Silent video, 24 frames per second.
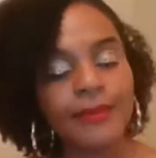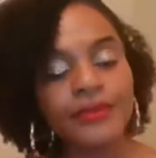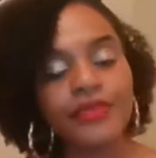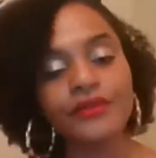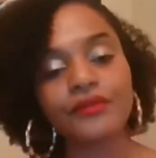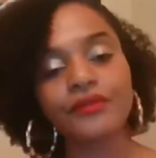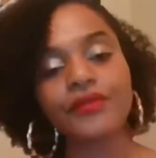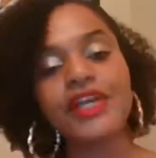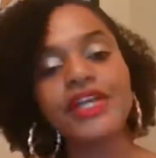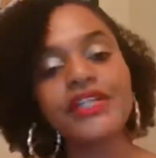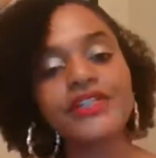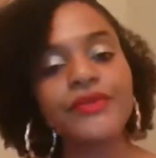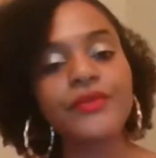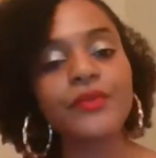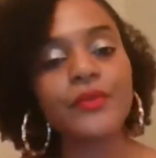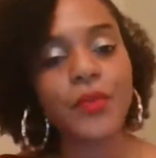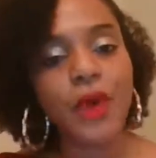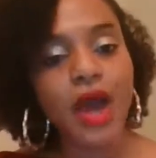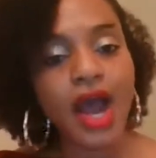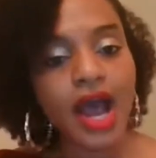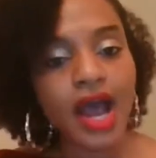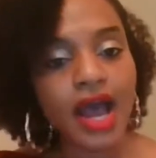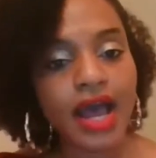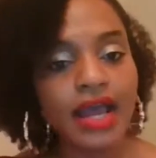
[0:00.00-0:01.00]
And the reason
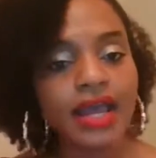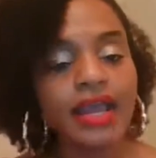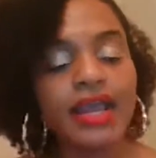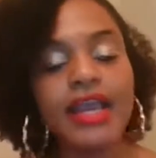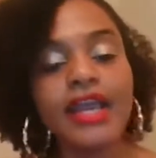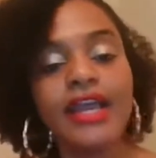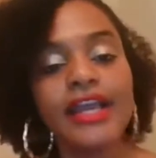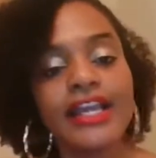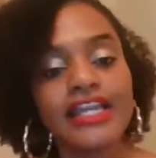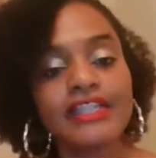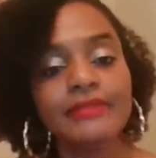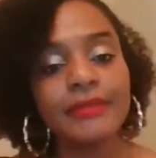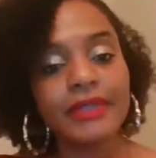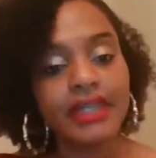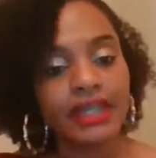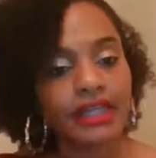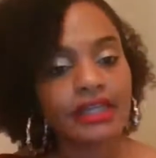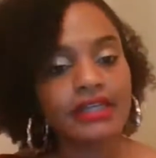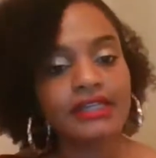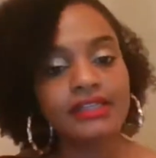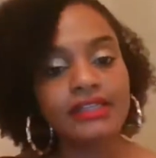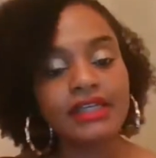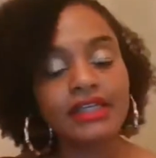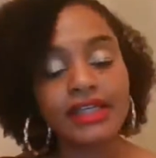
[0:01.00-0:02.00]
why is
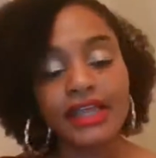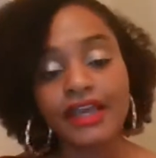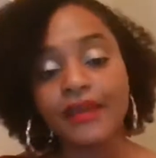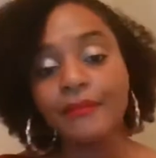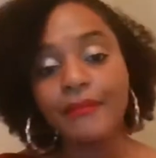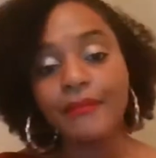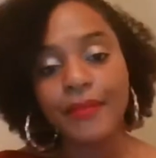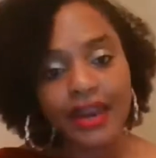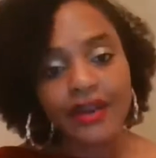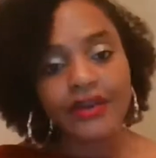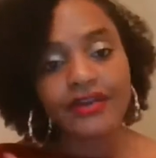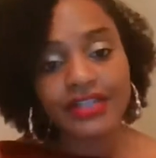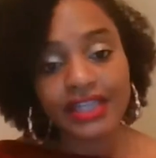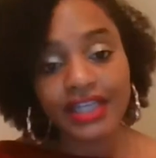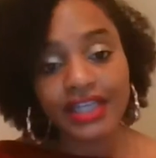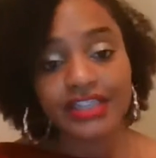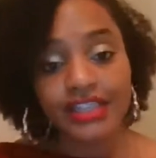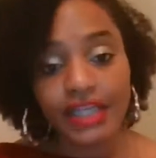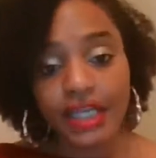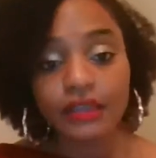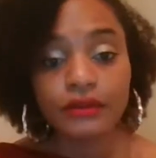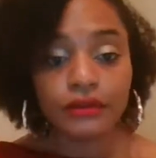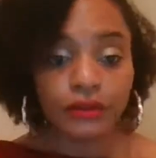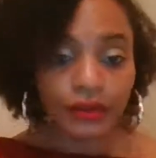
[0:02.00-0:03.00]
because, again, parenting
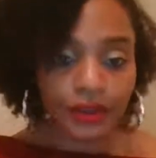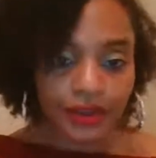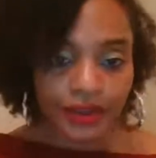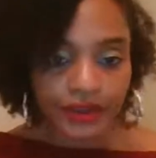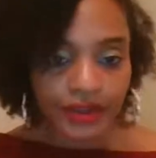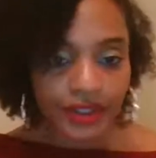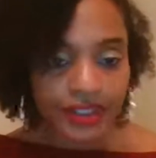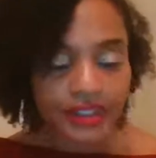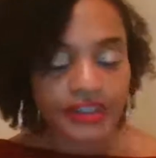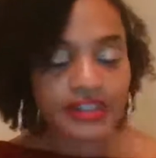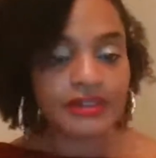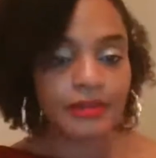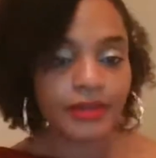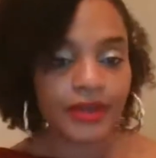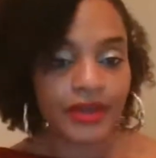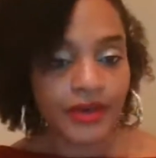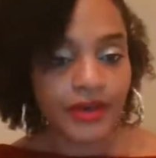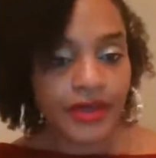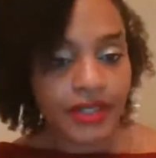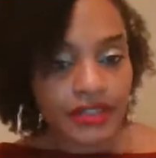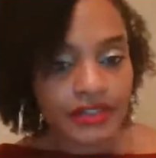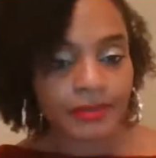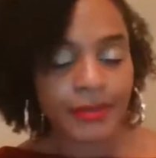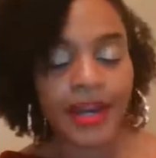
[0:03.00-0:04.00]
is a learned
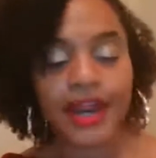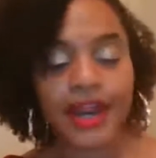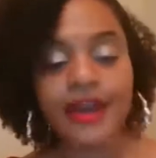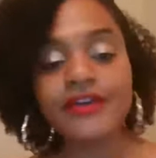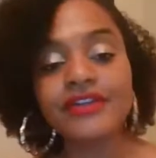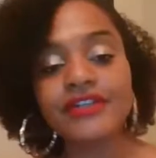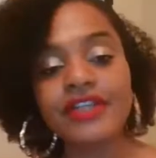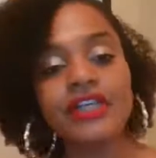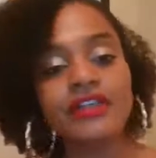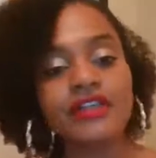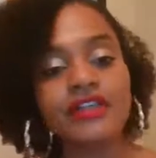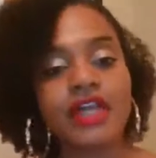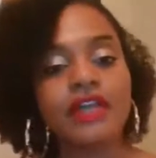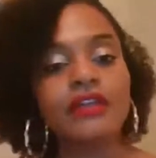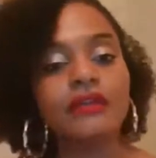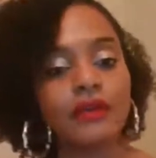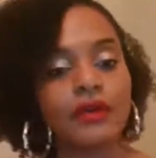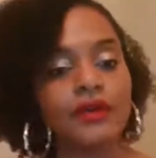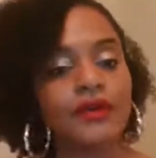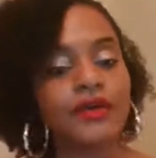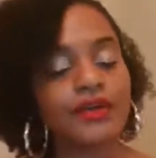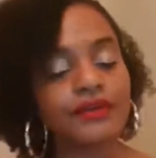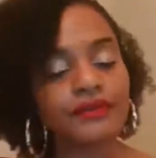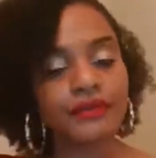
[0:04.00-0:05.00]
experience. Parenting is a
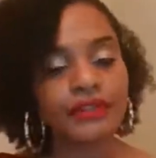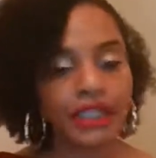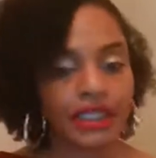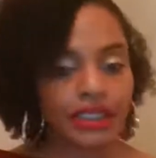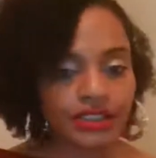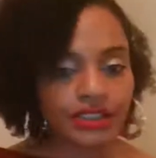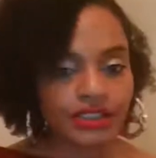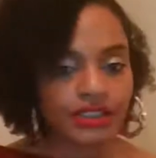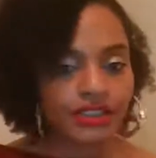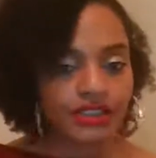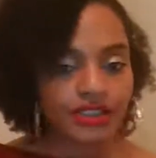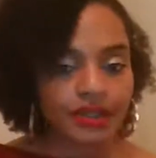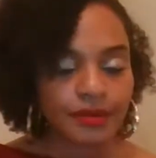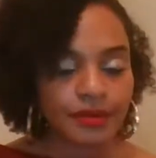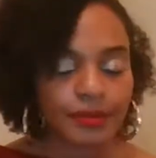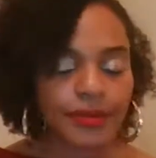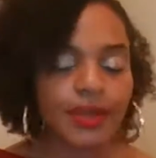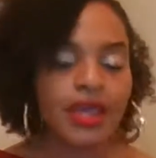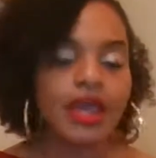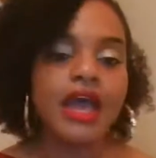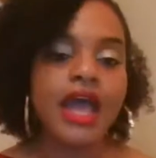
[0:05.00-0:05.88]
learned relationship.